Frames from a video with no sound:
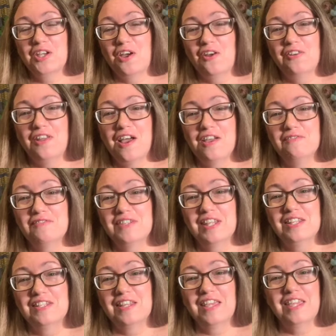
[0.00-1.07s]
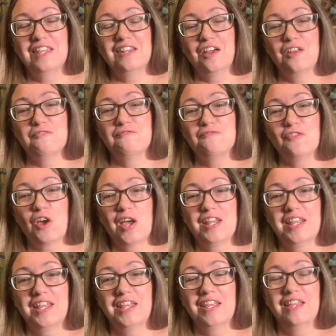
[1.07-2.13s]
our live knit night on
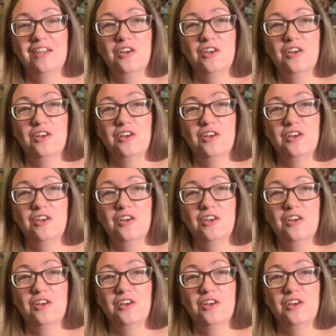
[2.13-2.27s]
Friday